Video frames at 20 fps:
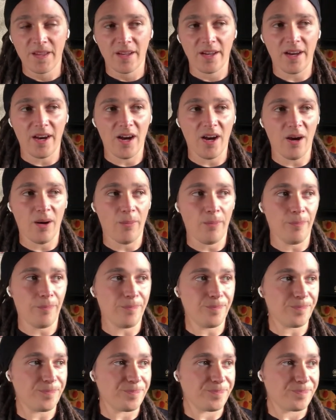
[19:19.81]
And
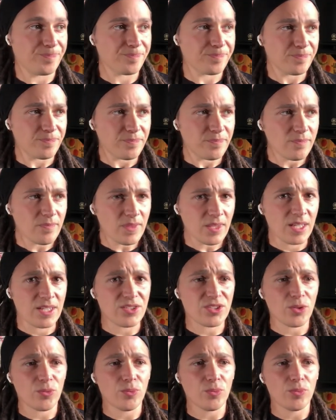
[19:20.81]

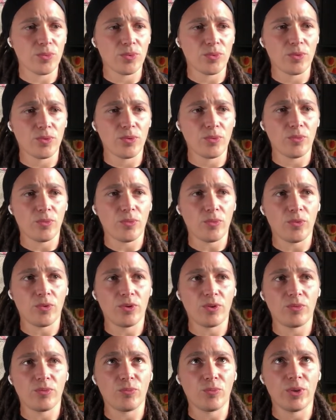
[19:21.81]
so
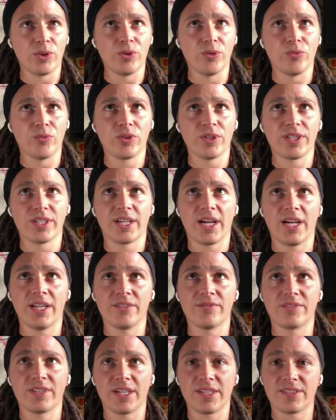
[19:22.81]
we were really kind
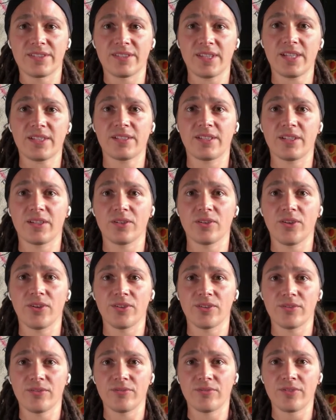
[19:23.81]
of dissecting a
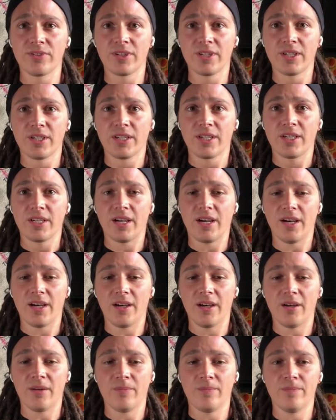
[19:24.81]
lot of
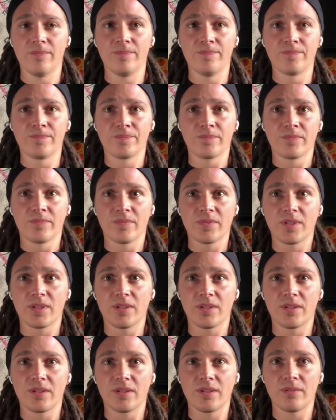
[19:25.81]

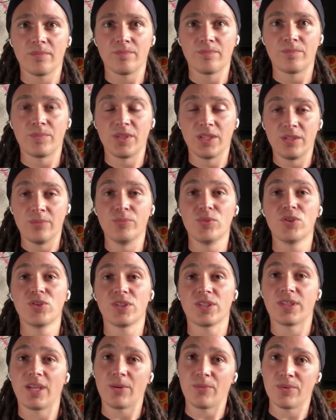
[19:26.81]
the
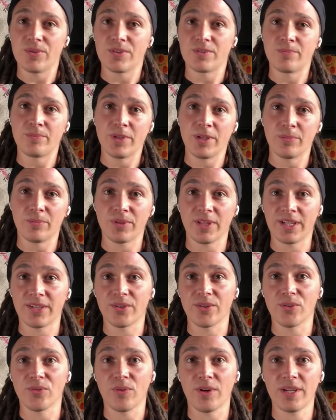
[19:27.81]
music that was being played
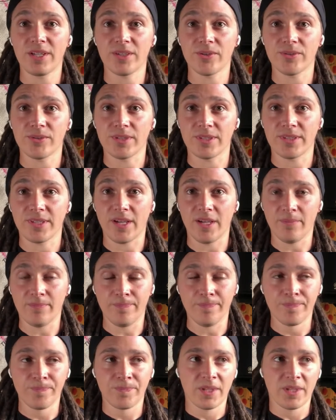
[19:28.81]
on the radio at the time.
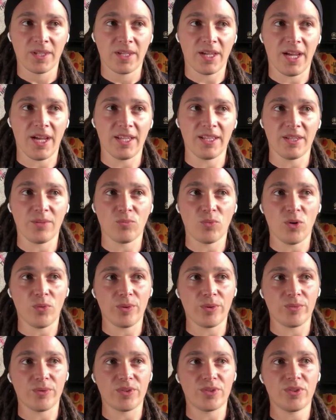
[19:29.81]
And then what
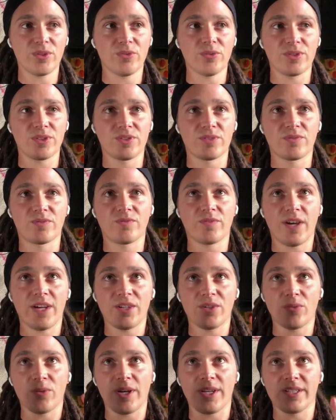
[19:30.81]
we would do is
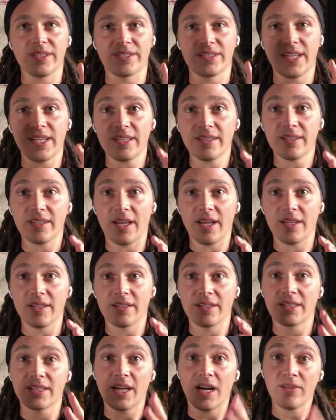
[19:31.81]
find a way to take that,
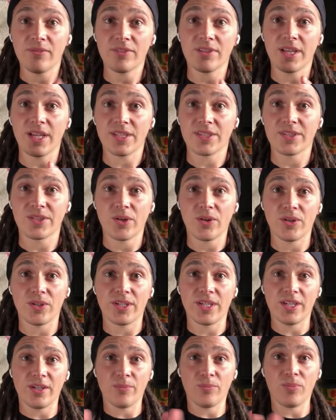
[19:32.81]
cover that song
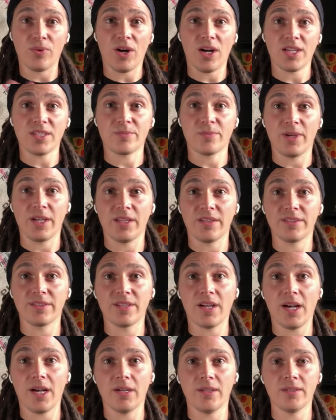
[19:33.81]
in a brass band
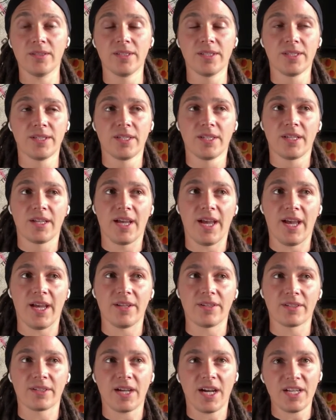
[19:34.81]
style,
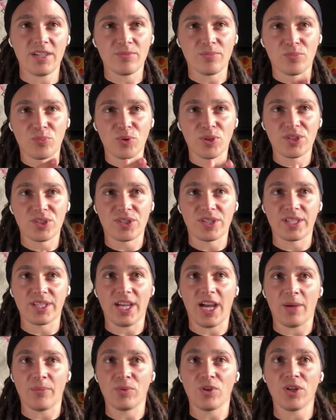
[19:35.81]
and kind of bridge the
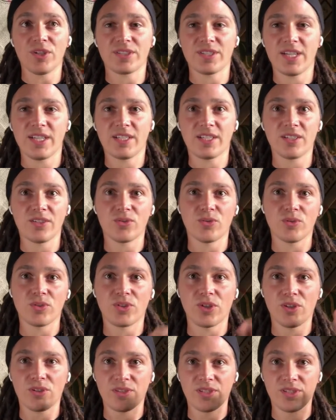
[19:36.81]
gap, not take it into a
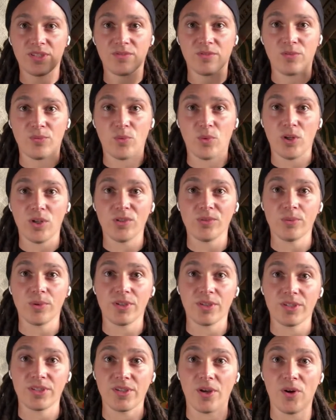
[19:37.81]
totally different world where it
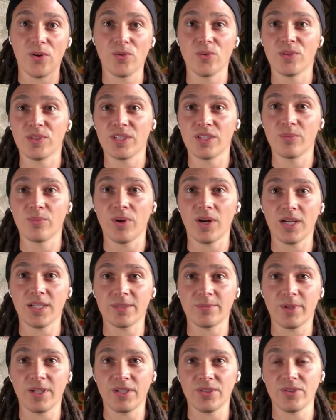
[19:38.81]
is only a brass
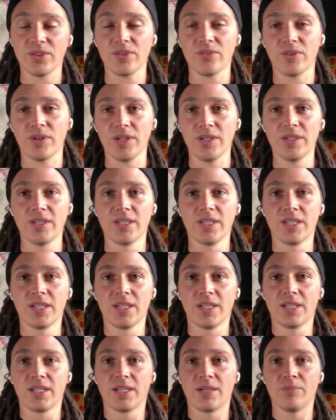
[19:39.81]
band genre,
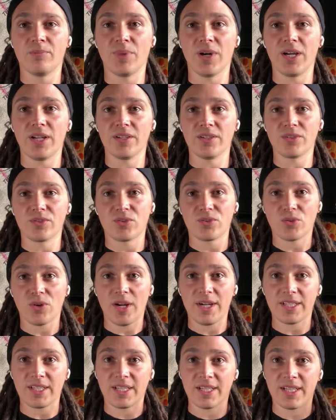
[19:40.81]
but try
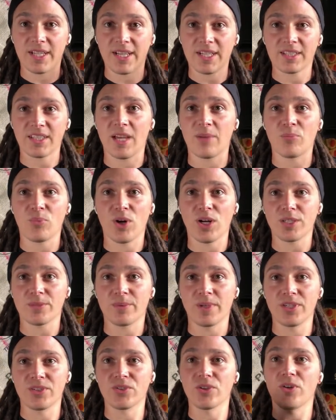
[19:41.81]
to connect that brass
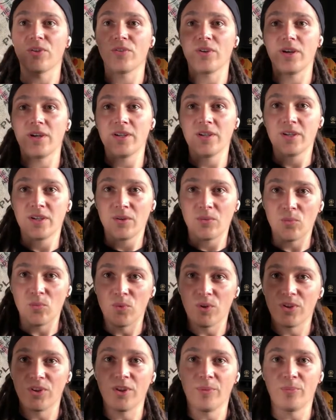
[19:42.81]
band genre
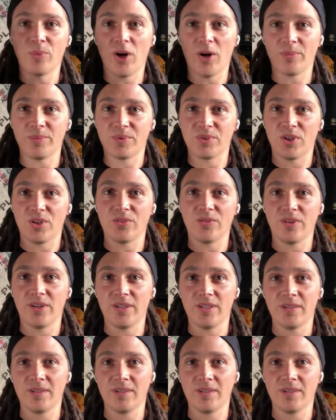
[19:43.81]
with the pop genre